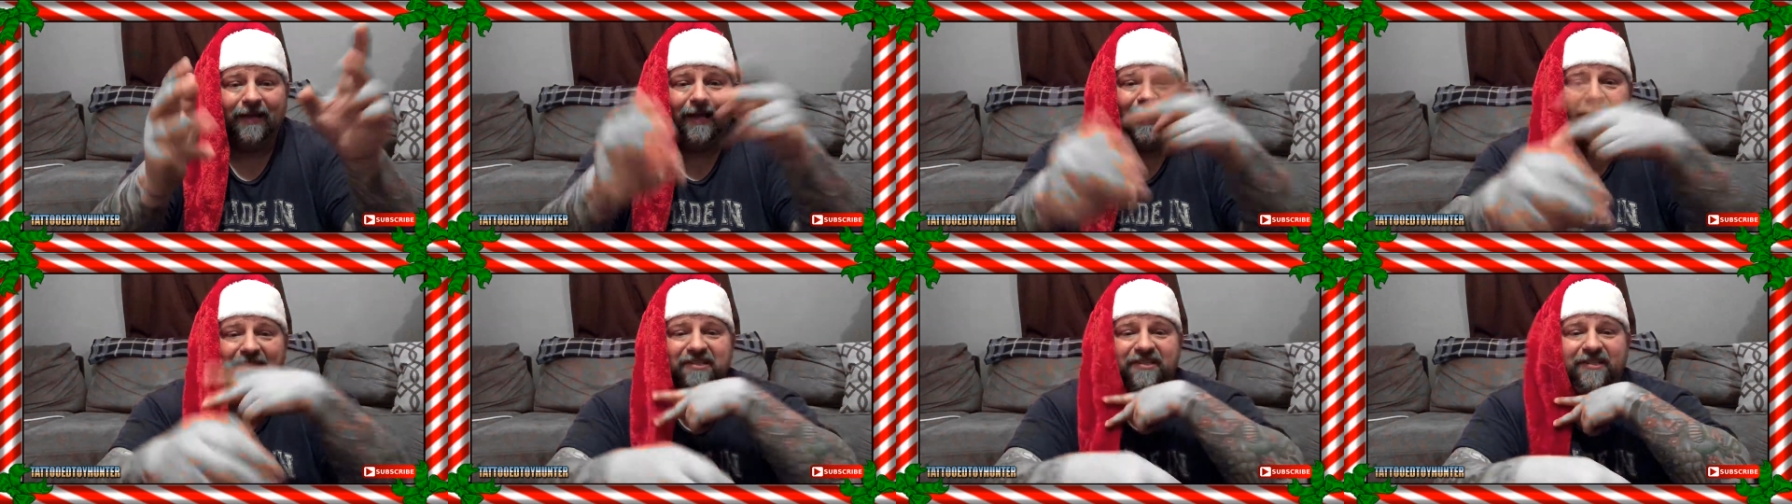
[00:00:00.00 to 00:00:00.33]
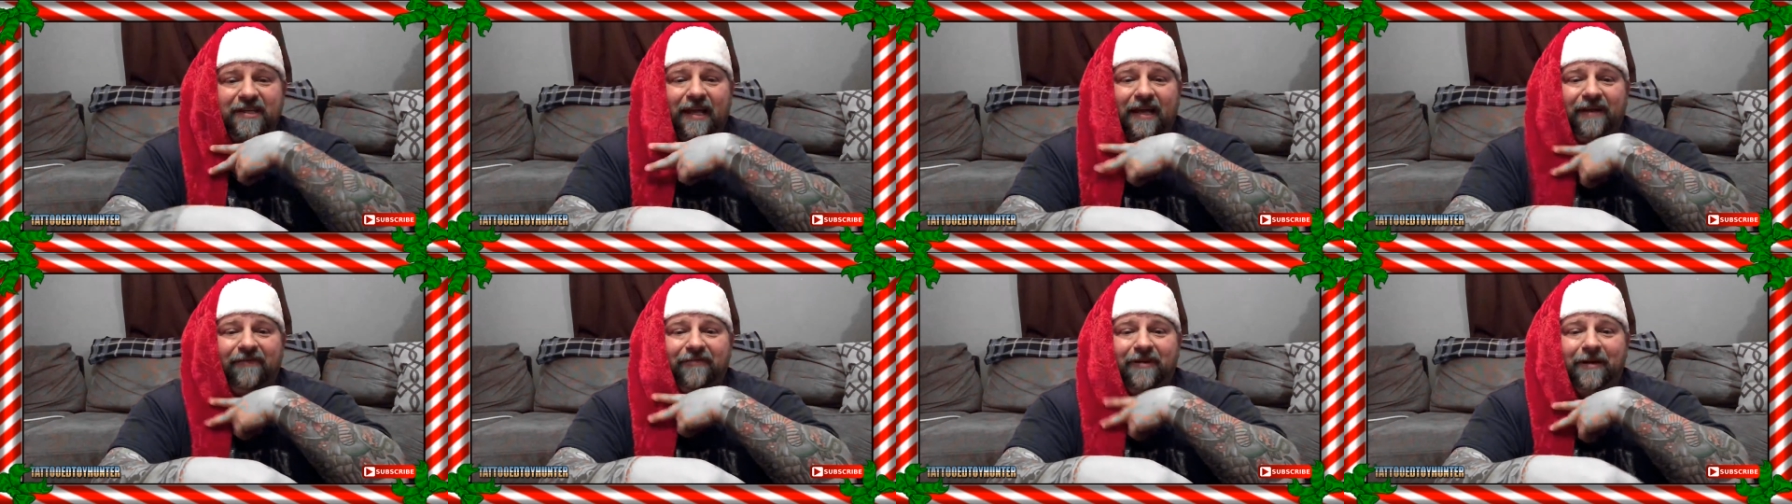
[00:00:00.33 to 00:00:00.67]

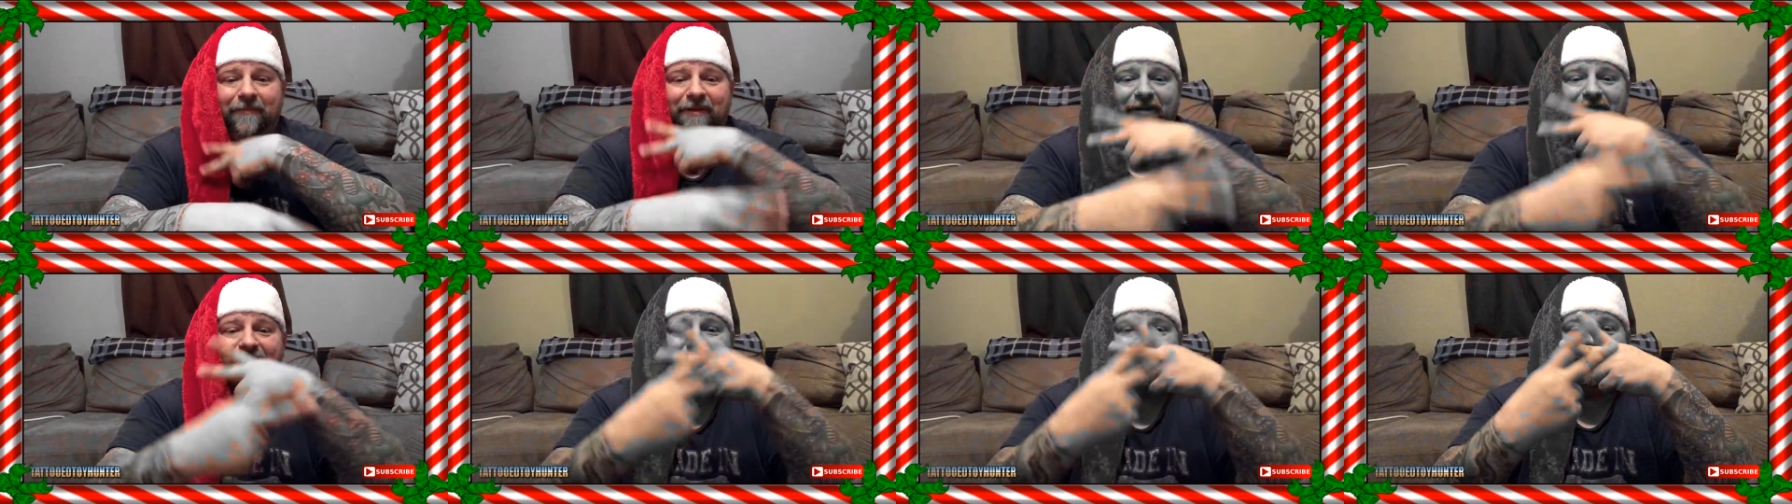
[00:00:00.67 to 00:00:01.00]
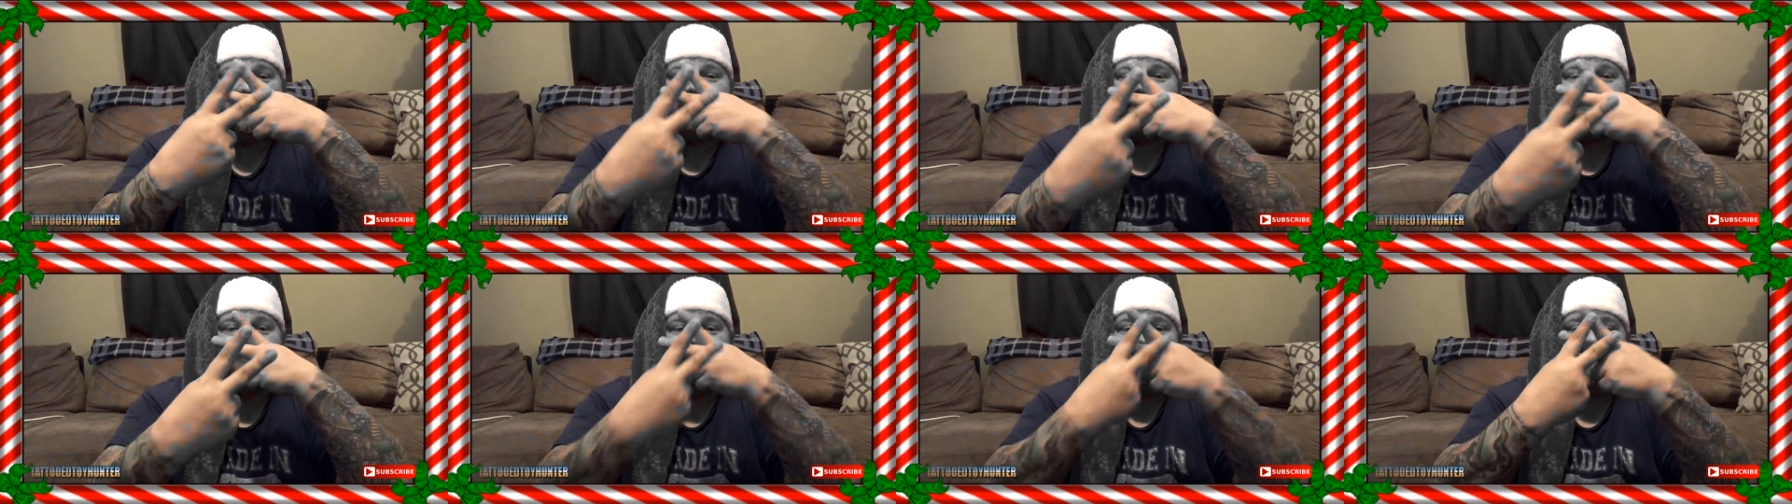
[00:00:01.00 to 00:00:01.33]

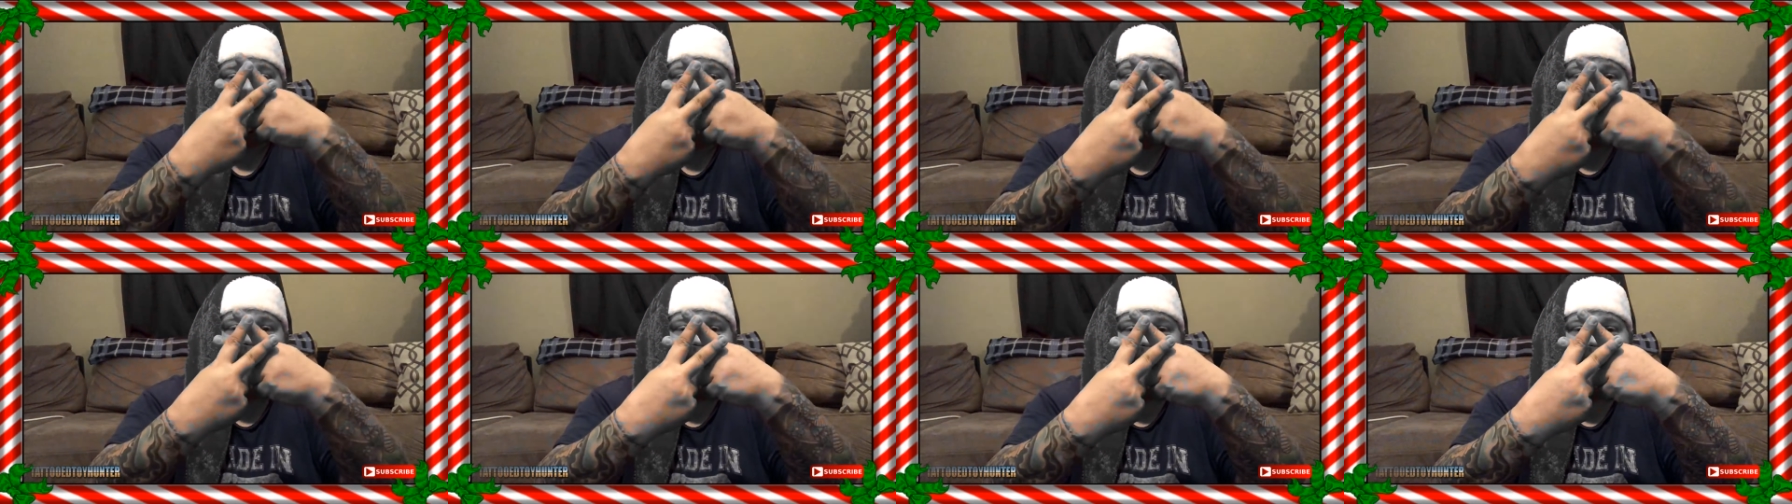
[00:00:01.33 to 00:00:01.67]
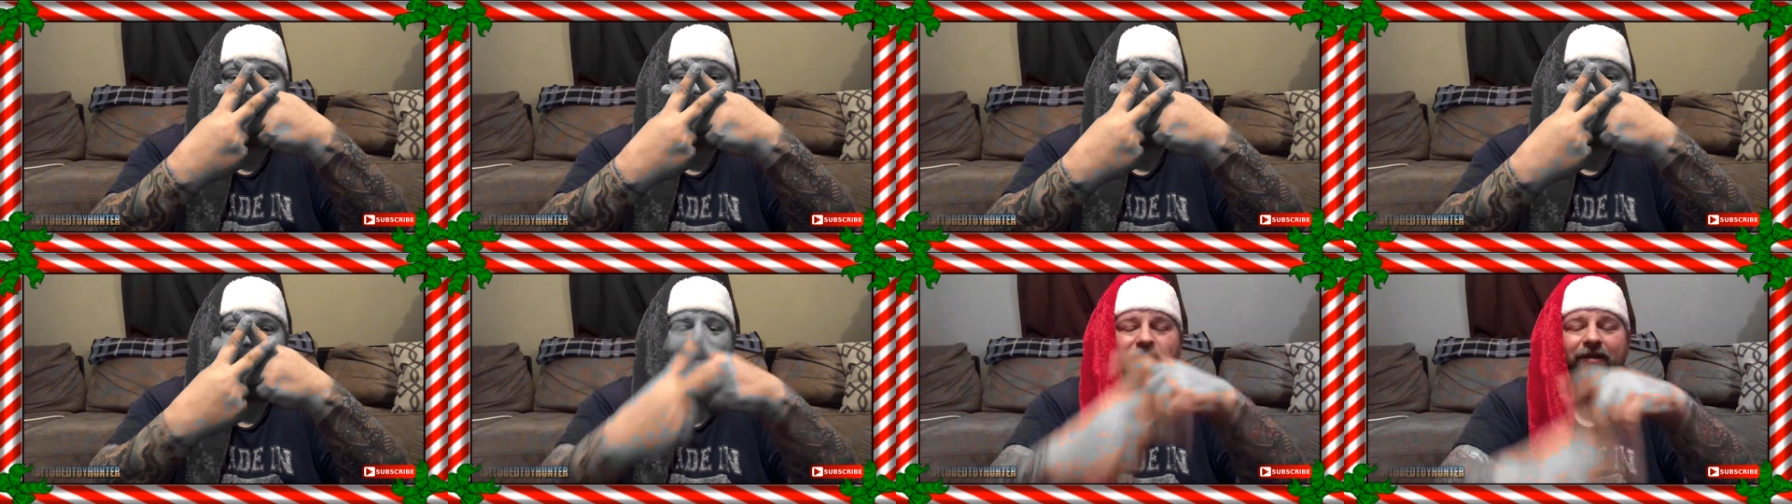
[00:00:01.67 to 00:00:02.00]
#FamilyFirst.
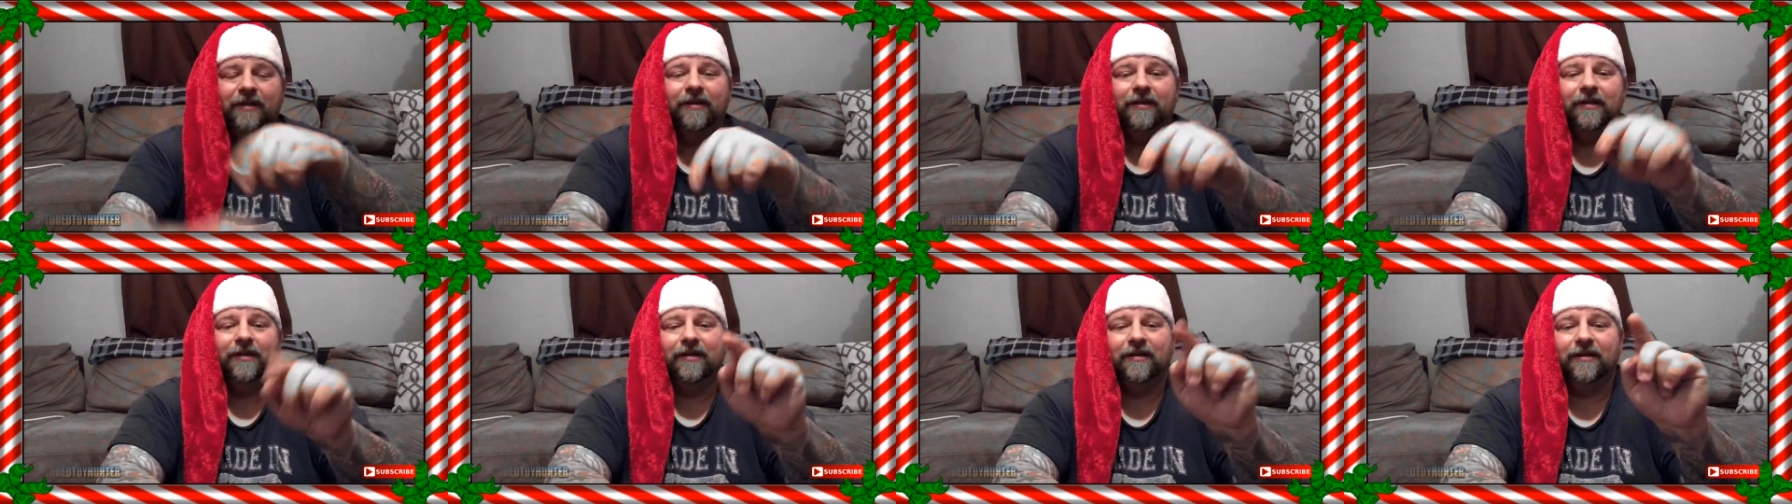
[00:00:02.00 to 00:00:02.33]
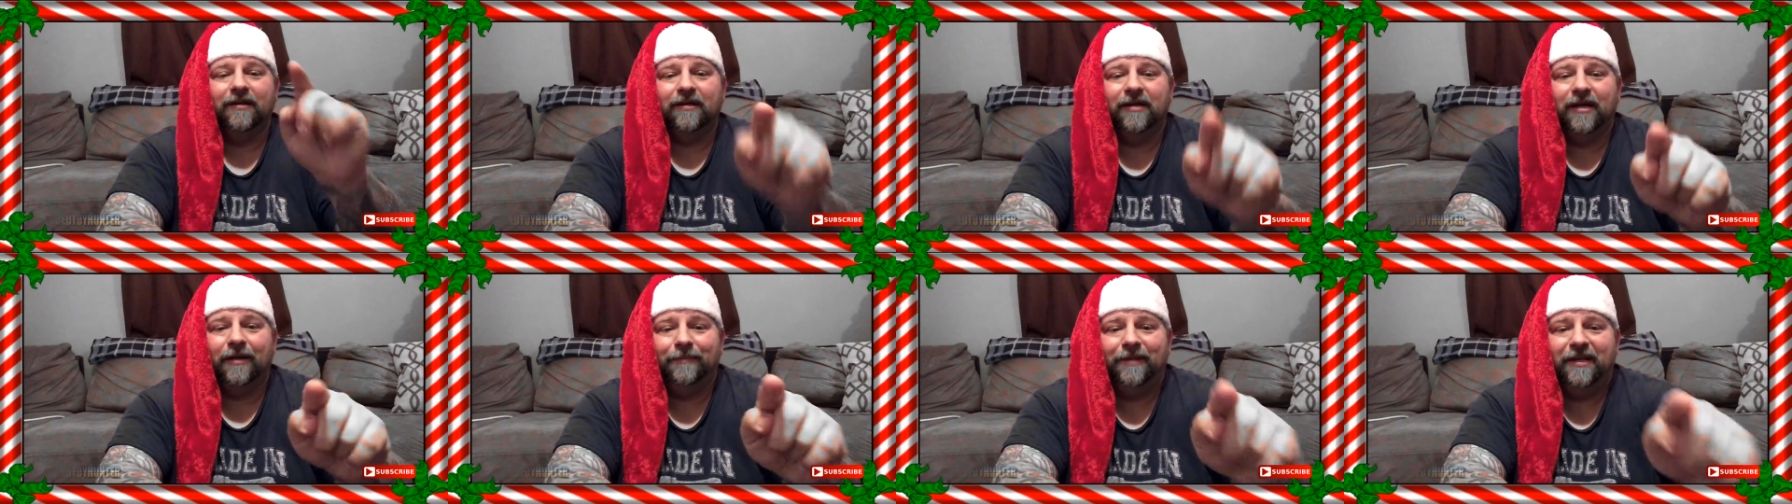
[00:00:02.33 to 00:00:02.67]
Boom.
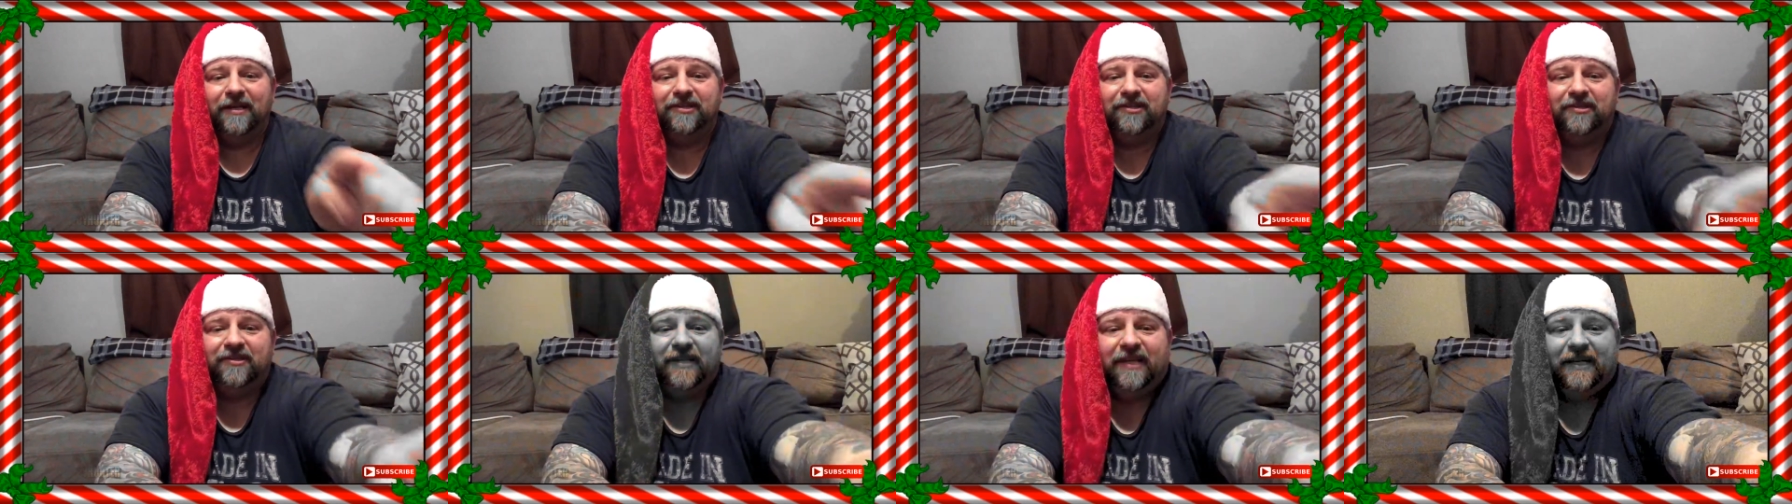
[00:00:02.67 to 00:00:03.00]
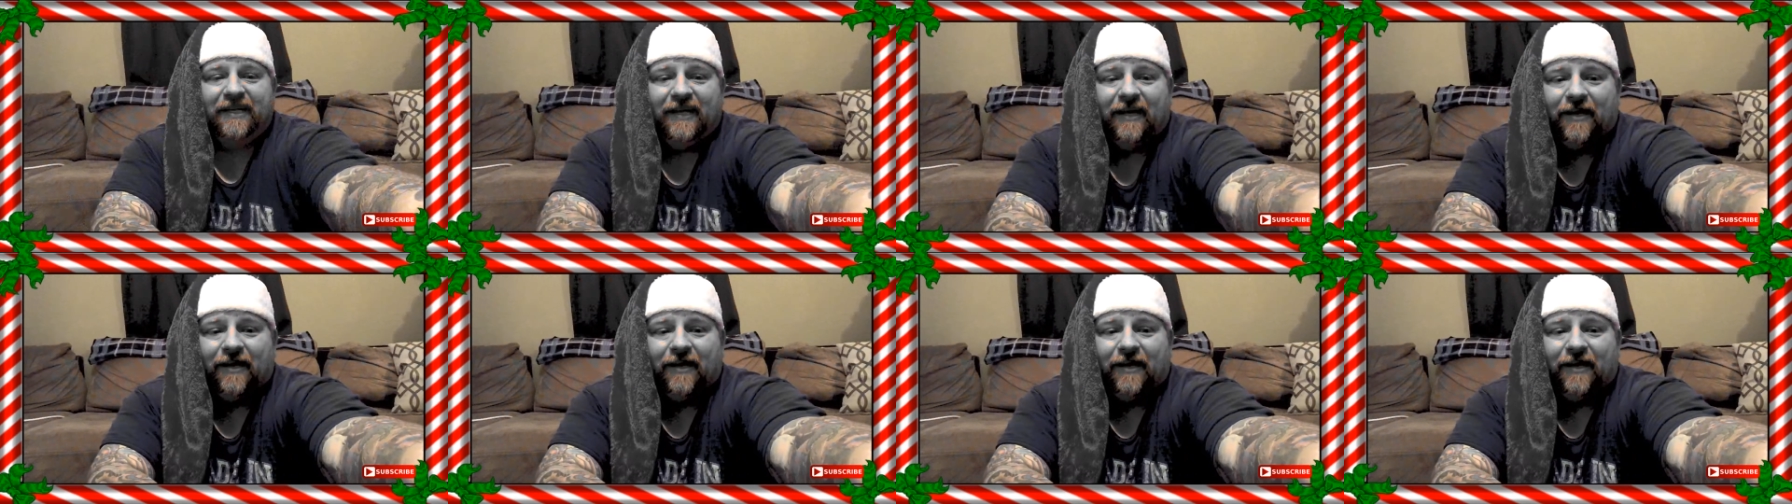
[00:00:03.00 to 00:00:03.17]
God bless you. Take